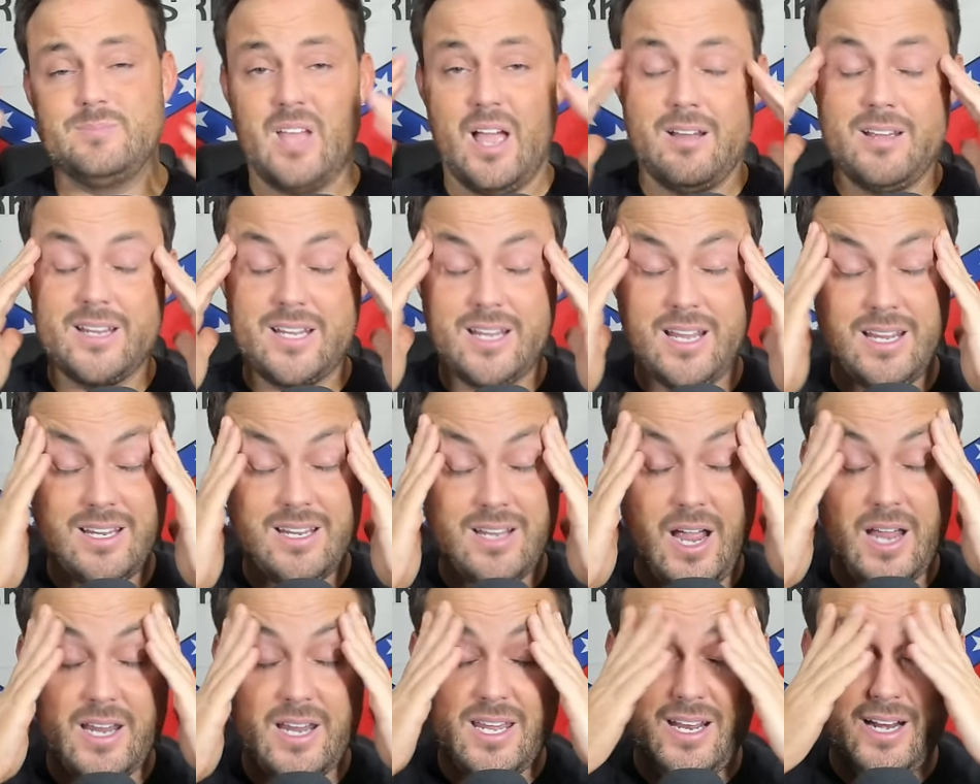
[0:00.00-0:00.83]
I,
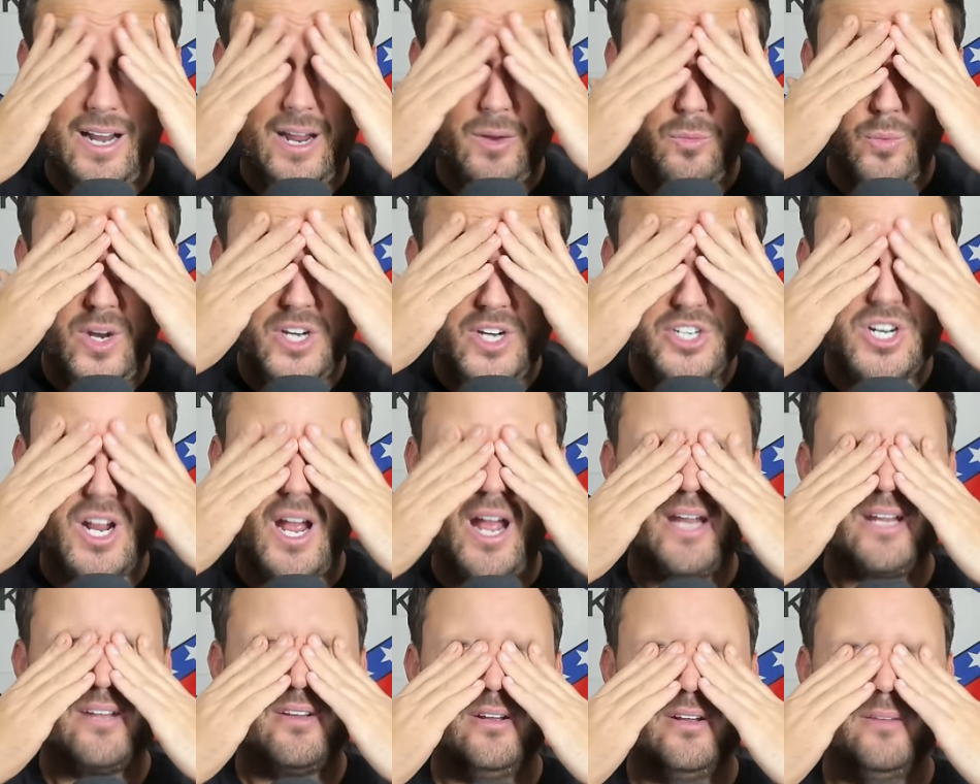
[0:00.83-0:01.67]
I, again, I wish
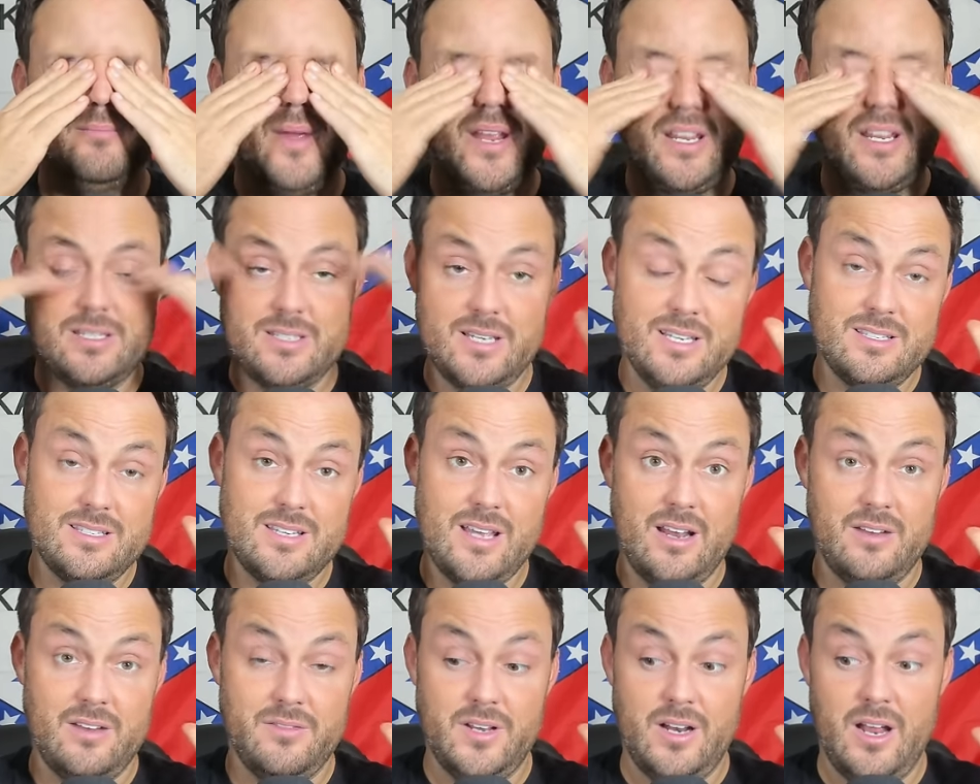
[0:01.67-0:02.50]
I could make sense
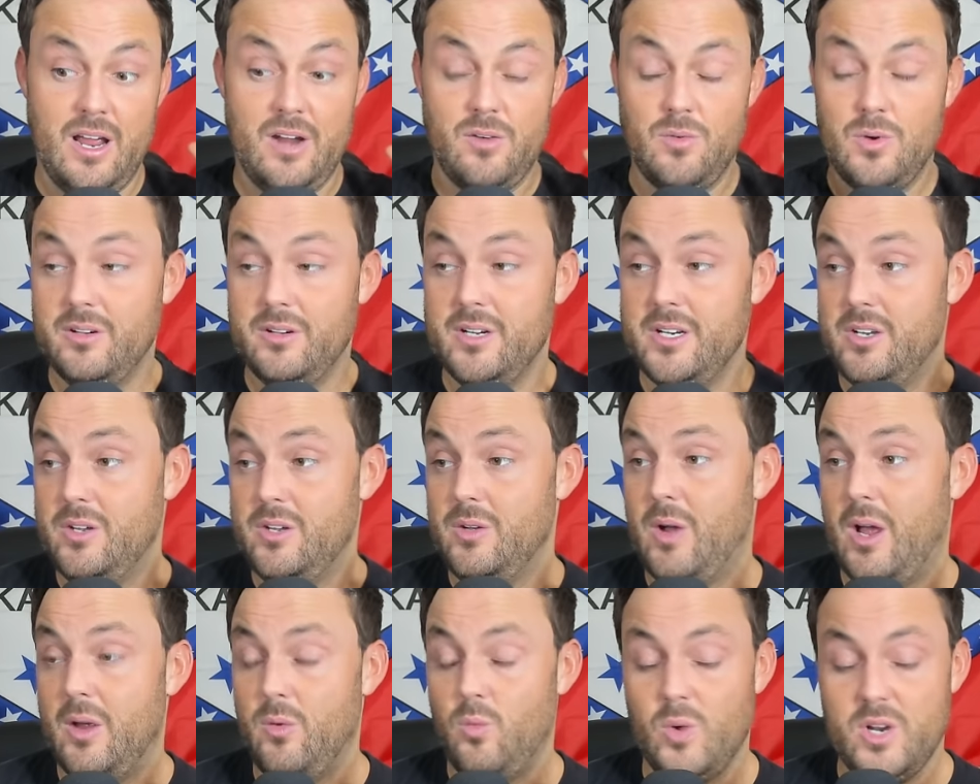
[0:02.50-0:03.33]
out of it. I really do.
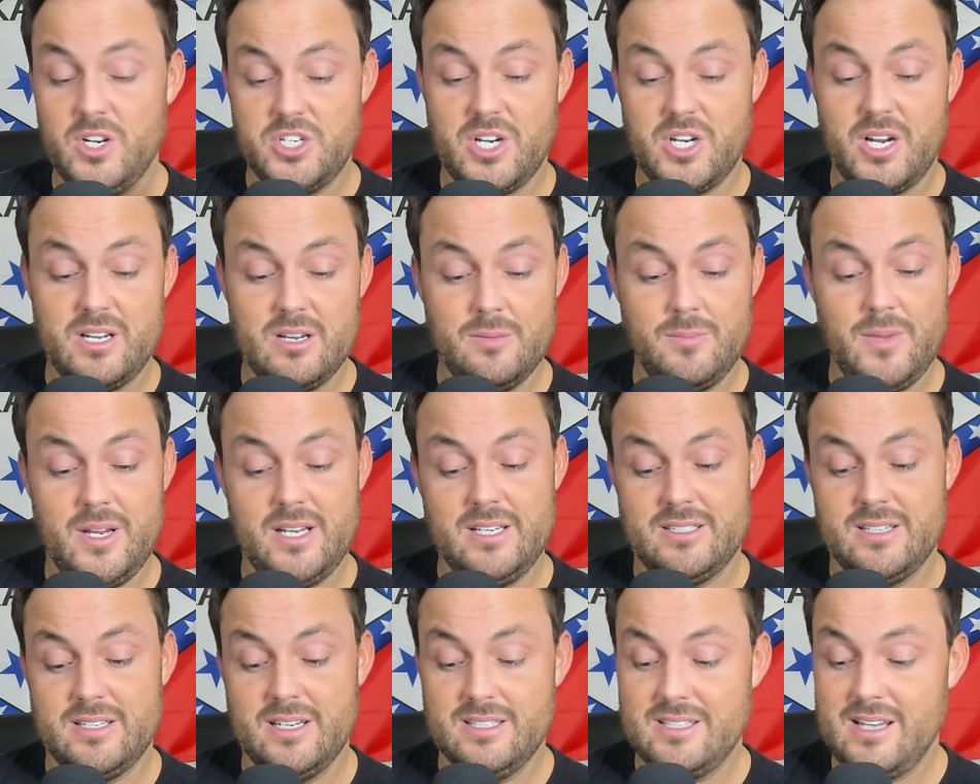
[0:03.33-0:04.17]
I wish I could make
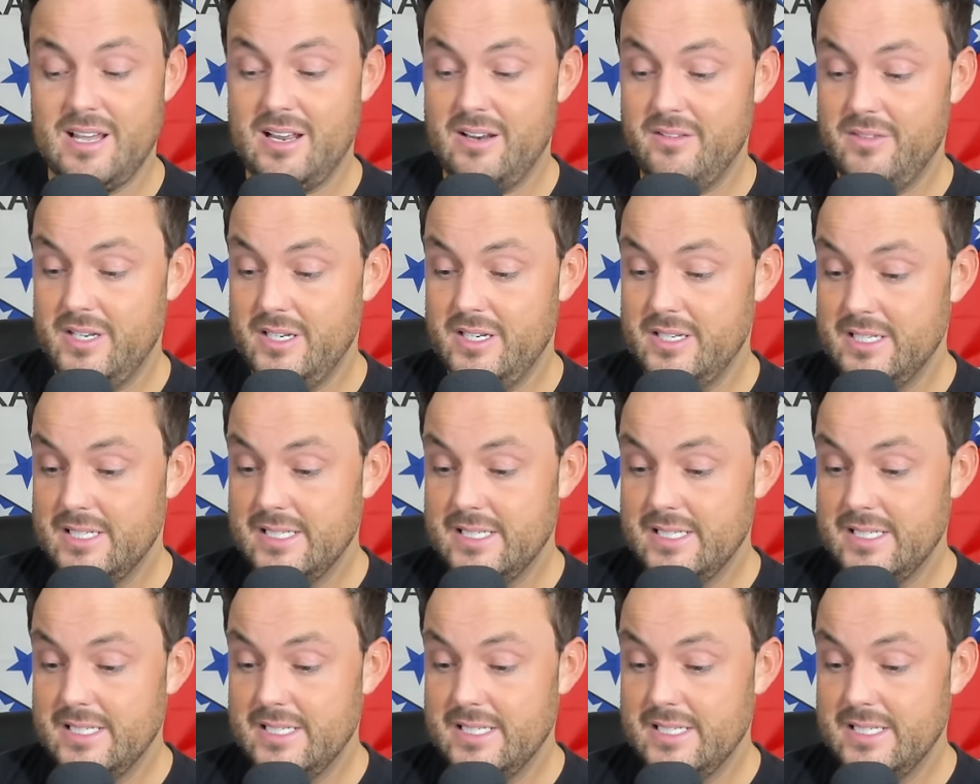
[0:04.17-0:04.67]
sense out of it.